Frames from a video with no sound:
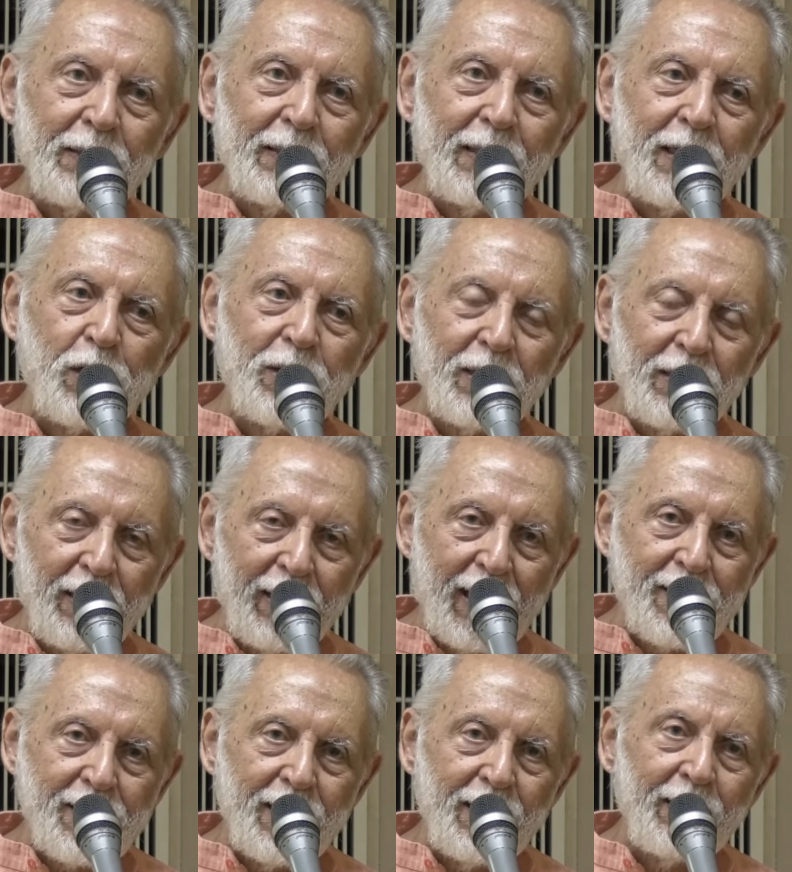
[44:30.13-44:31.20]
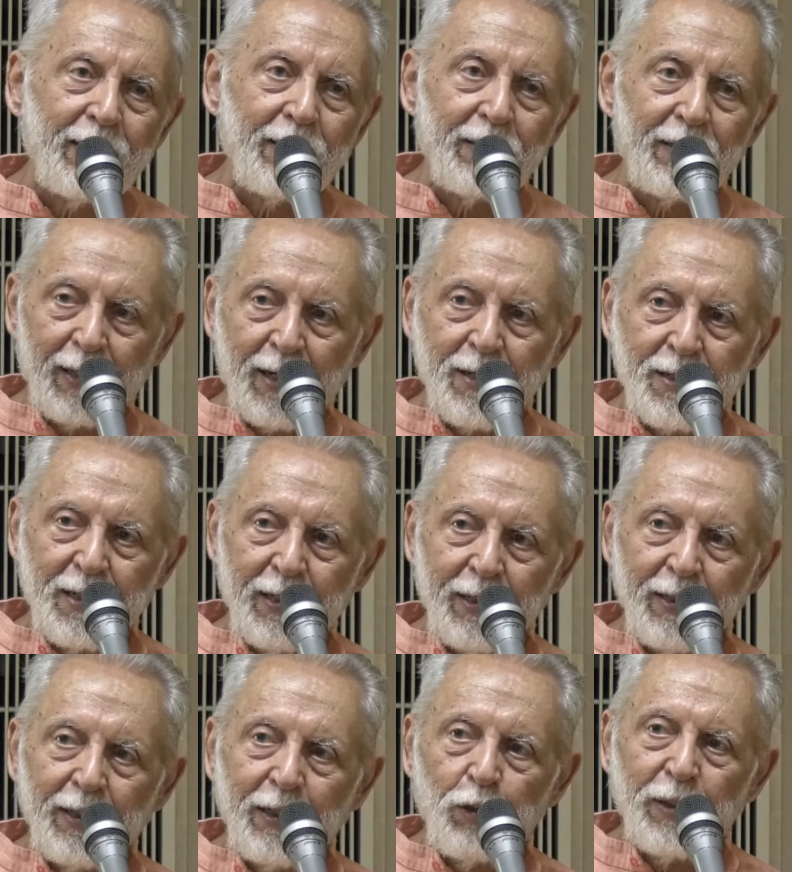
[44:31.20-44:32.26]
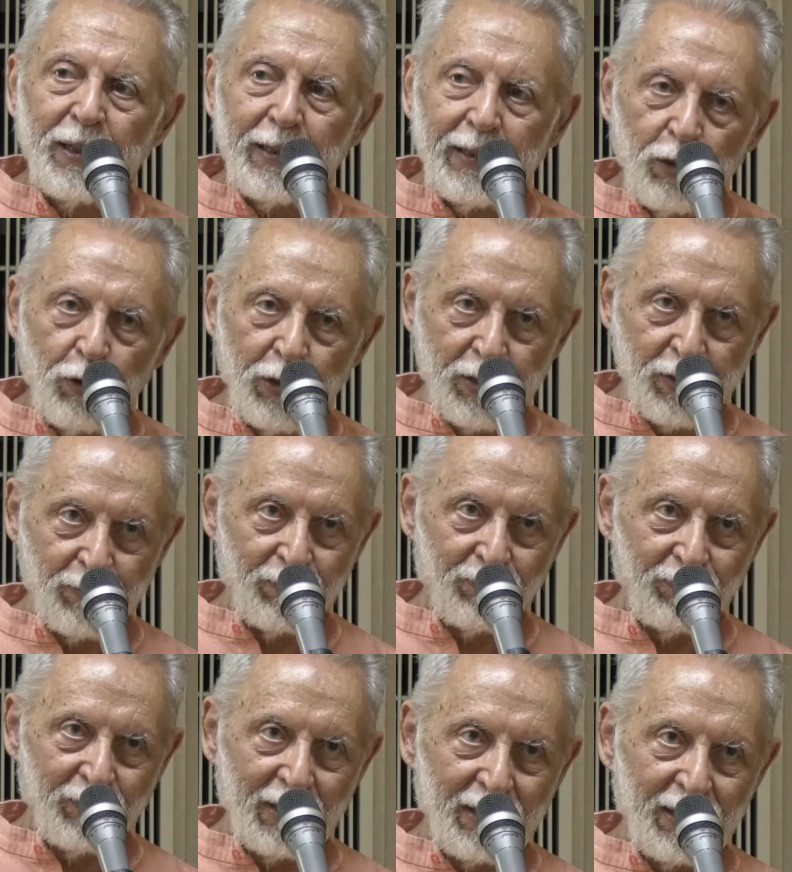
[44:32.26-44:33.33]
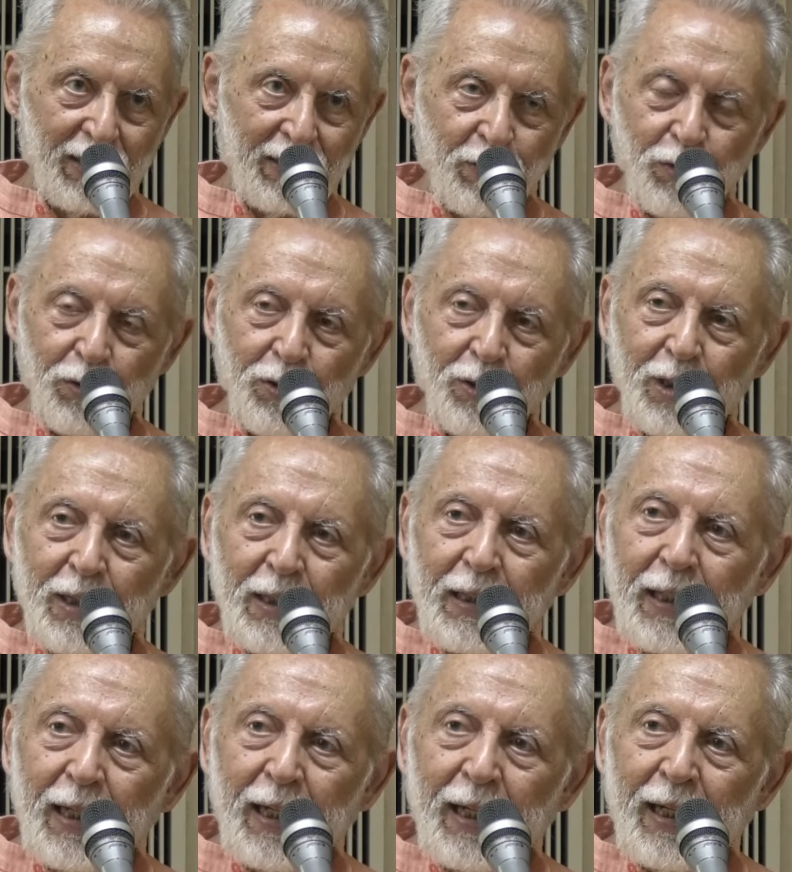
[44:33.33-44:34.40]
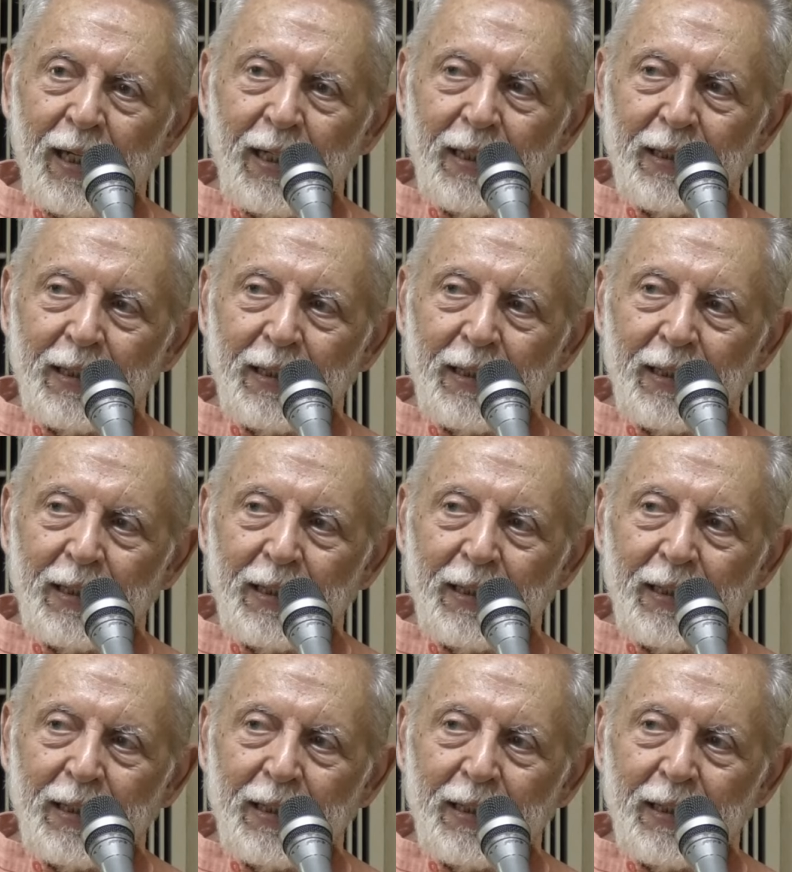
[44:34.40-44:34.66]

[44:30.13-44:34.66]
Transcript: it's translating into an egoism. So now